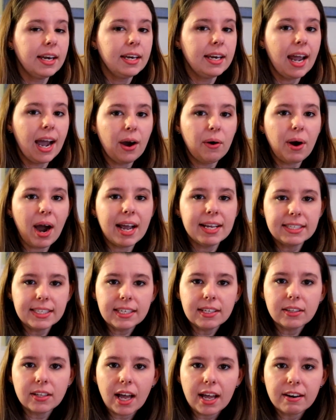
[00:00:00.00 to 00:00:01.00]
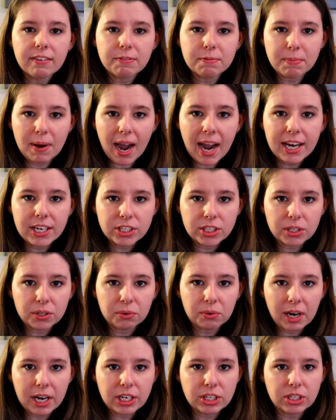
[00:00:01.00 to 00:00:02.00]
Now, I see a lot of my
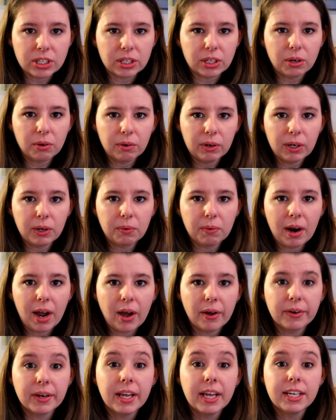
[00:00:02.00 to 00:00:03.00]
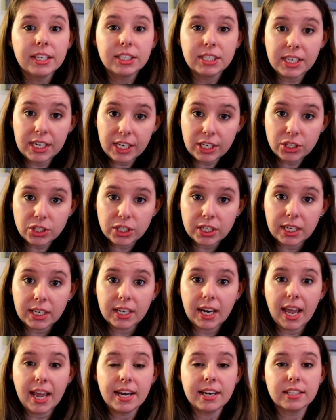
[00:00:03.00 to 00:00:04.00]
generation going around
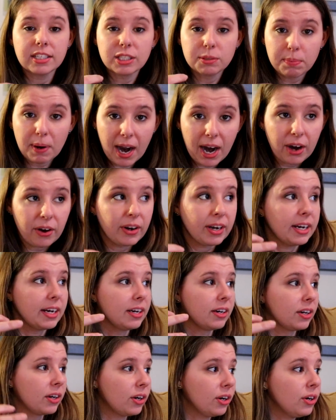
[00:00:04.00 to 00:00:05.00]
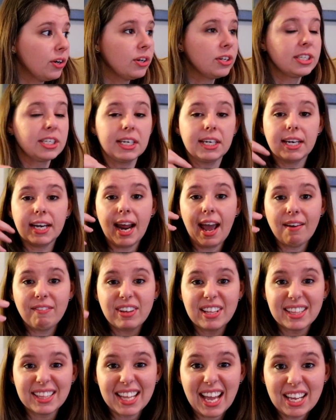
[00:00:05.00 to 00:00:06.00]
teaching and inspiring and encouraging and
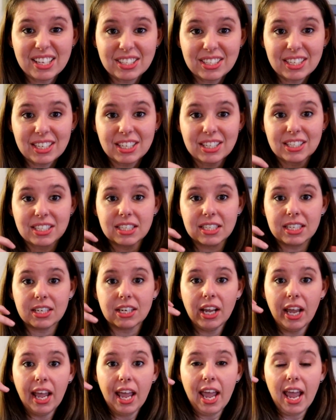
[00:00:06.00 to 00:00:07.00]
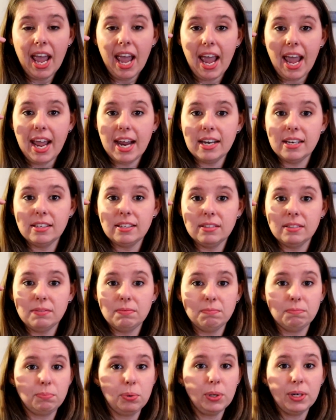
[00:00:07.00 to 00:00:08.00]
having lessons and, and
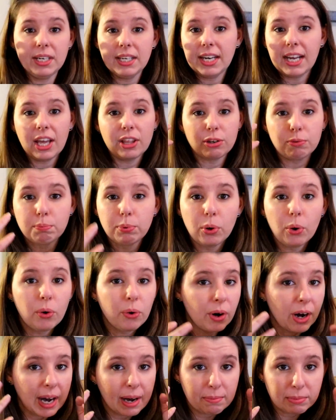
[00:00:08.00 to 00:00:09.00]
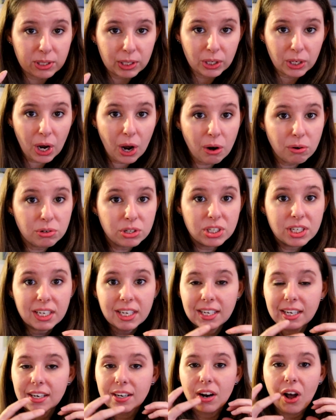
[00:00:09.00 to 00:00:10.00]
putting together programs and
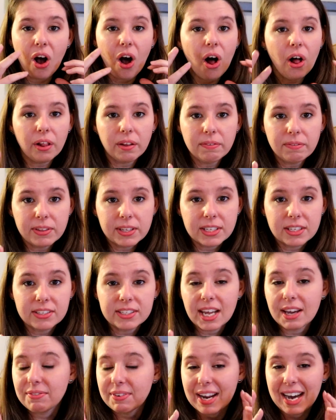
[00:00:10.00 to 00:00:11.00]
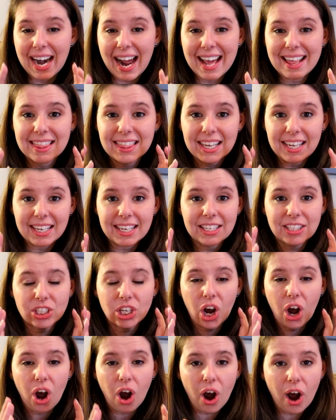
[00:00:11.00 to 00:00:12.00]
coaching and all of this stuff, and I think it's
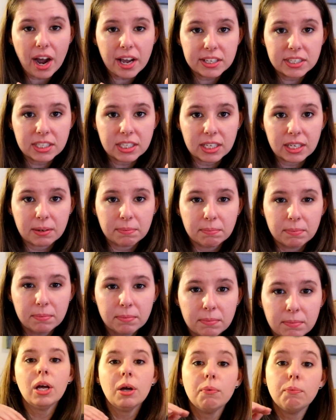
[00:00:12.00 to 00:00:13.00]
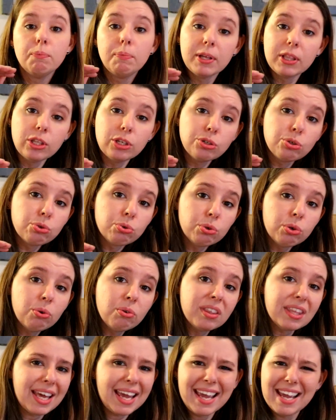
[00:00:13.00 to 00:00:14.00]
awesome. But the
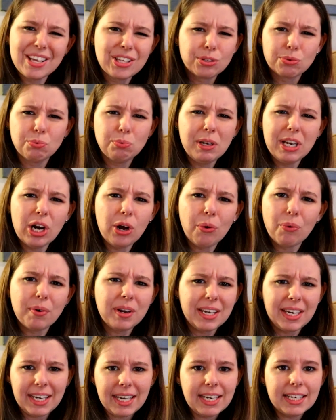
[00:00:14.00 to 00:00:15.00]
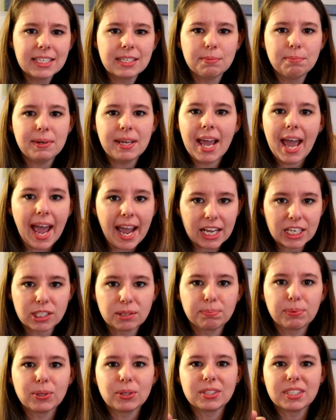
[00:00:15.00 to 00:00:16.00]
truth is, we don't need to be
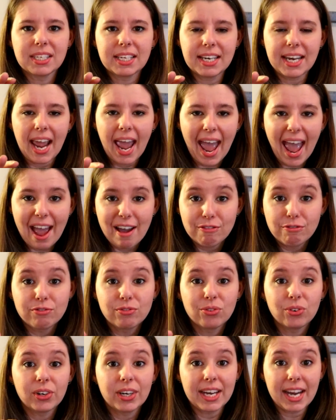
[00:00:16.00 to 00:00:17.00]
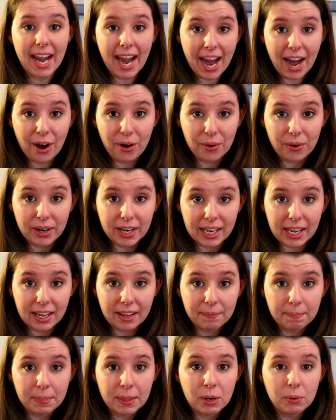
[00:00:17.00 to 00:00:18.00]
experts in every
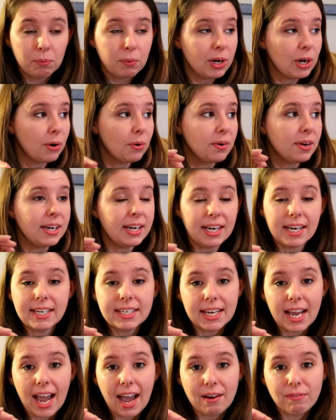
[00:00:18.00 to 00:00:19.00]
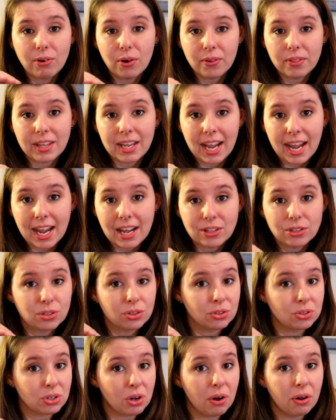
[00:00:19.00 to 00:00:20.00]
area. We don't need to have all the
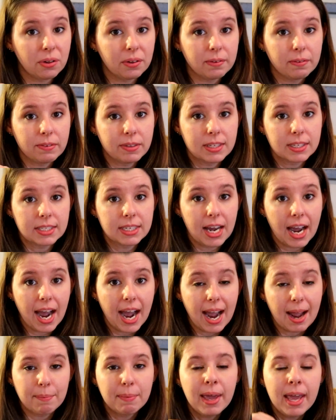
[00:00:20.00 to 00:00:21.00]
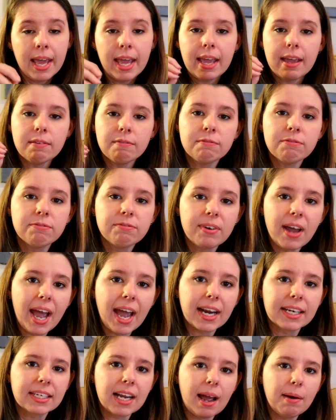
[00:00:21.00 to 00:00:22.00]
answers all of the time. In
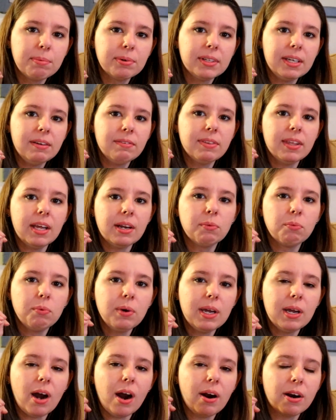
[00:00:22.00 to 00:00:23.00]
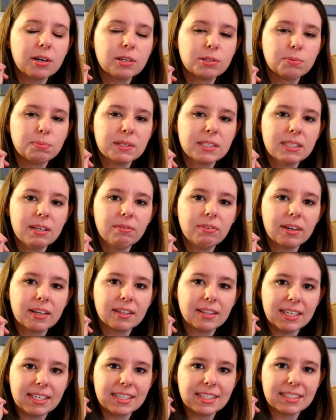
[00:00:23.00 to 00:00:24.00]
fact, I believe that we are
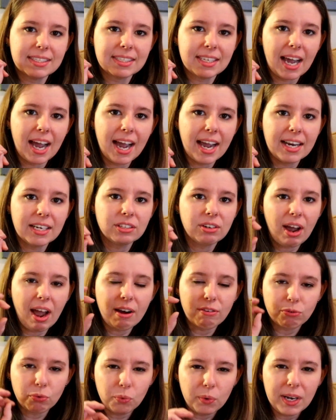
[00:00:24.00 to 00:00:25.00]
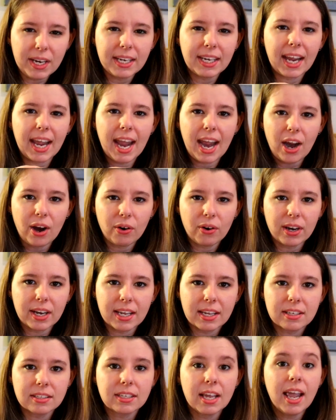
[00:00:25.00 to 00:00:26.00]
specifically designed to have weak
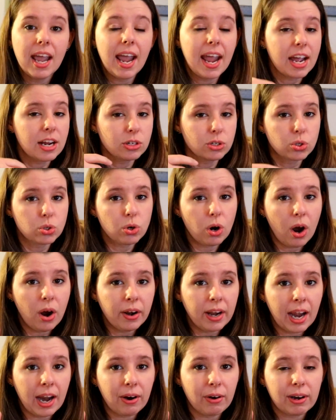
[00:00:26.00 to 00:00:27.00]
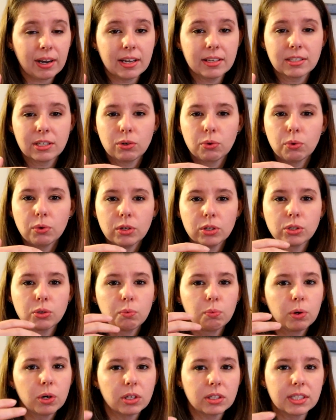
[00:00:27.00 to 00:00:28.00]
areas and strong areas in order to
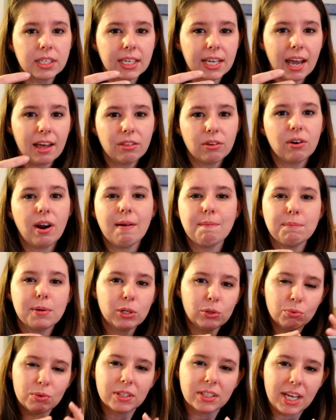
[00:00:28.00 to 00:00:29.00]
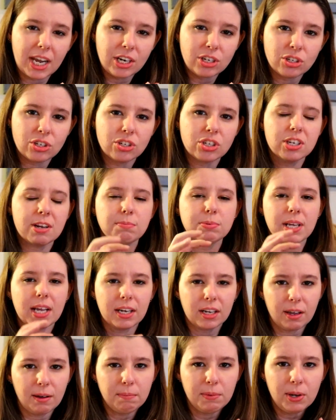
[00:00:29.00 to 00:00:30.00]
work together and build relationships
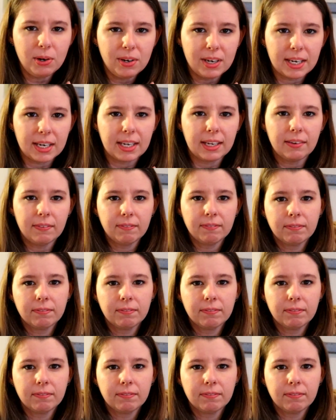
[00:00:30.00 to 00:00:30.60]
and community.